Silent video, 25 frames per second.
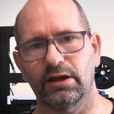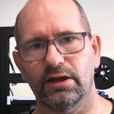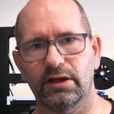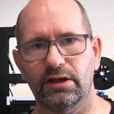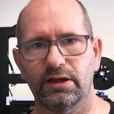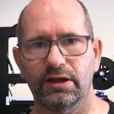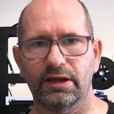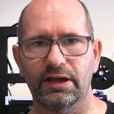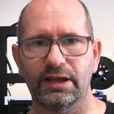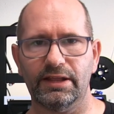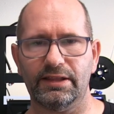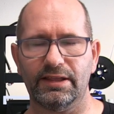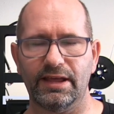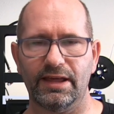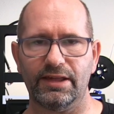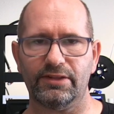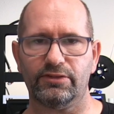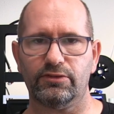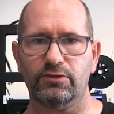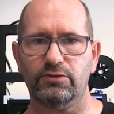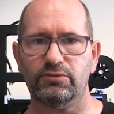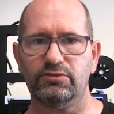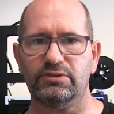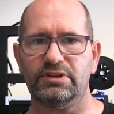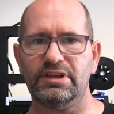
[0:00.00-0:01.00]
uh, it
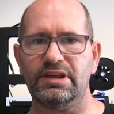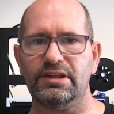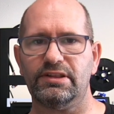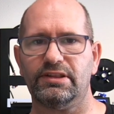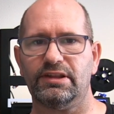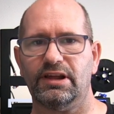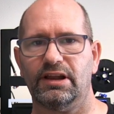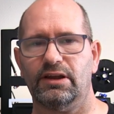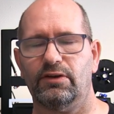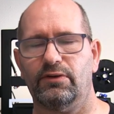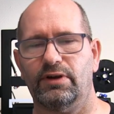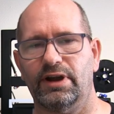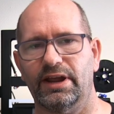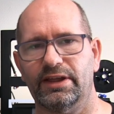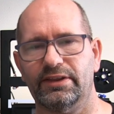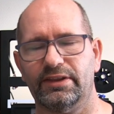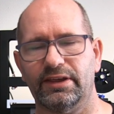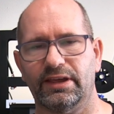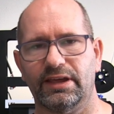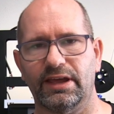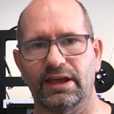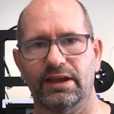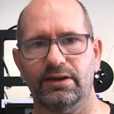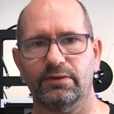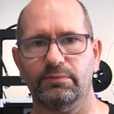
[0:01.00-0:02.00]
has to decelerate
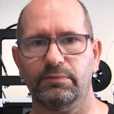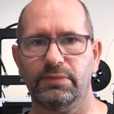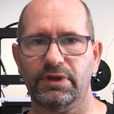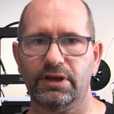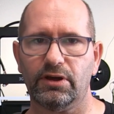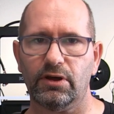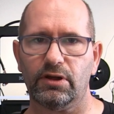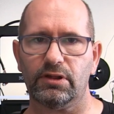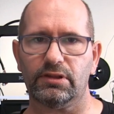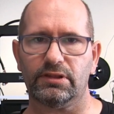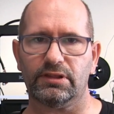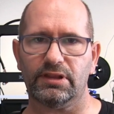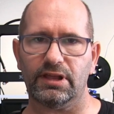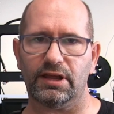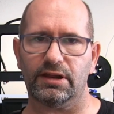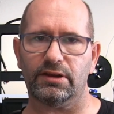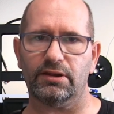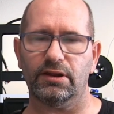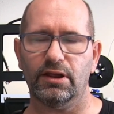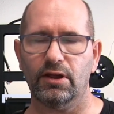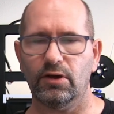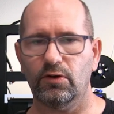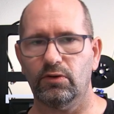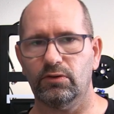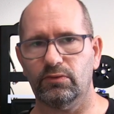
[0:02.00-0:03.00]
again, because
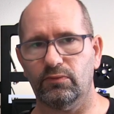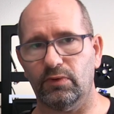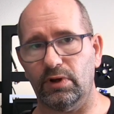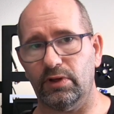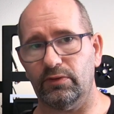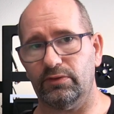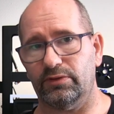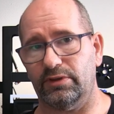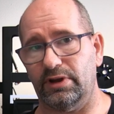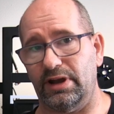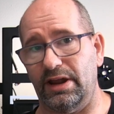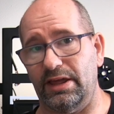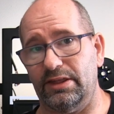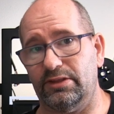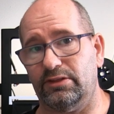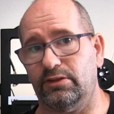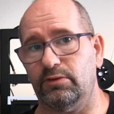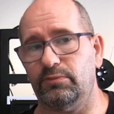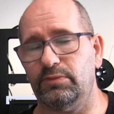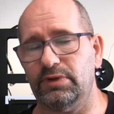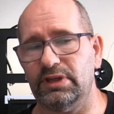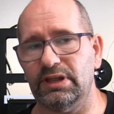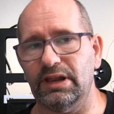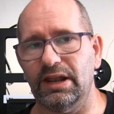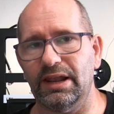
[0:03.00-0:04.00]
then, well, there has
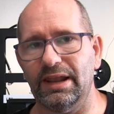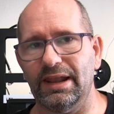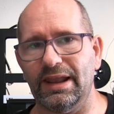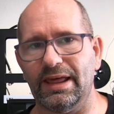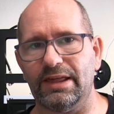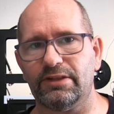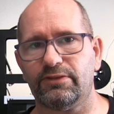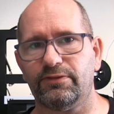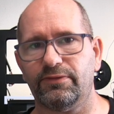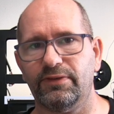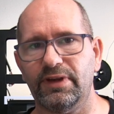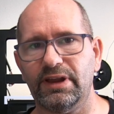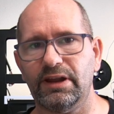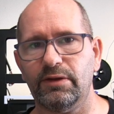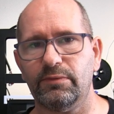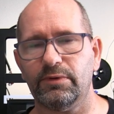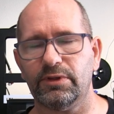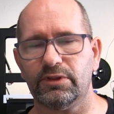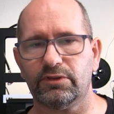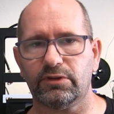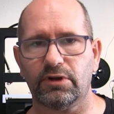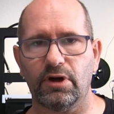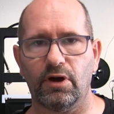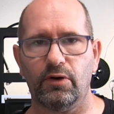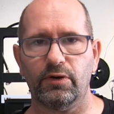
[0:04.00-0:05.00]
to be less
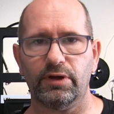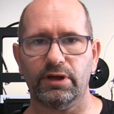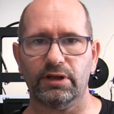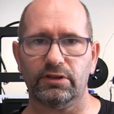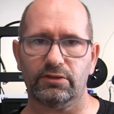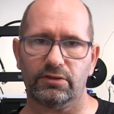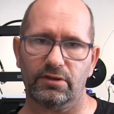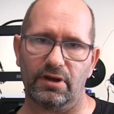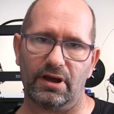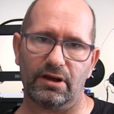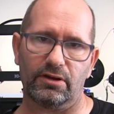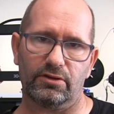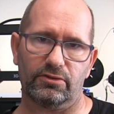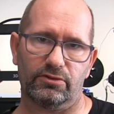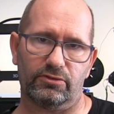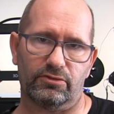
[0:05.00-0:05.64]
filament going to,